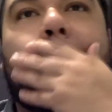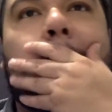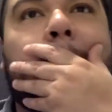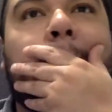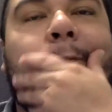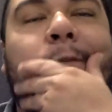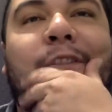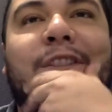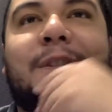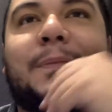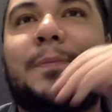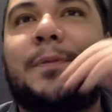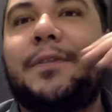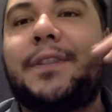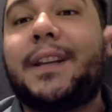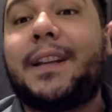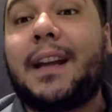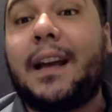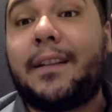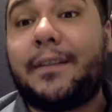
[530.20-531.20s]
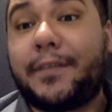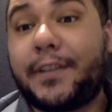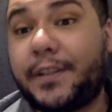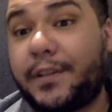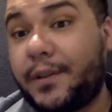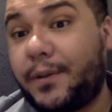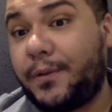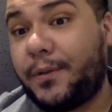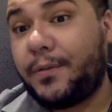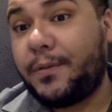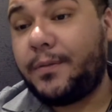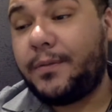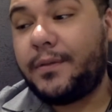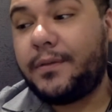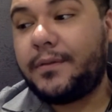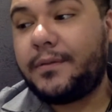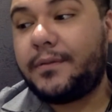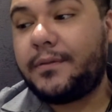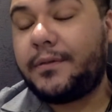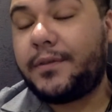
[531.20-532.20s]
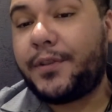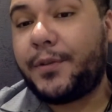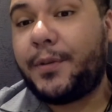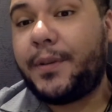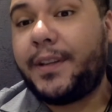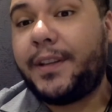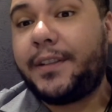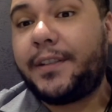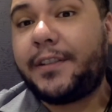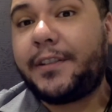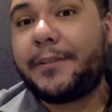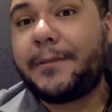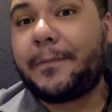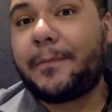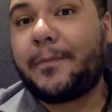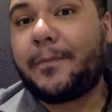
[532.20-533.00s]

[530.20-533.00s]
Marie kind of stole Julius,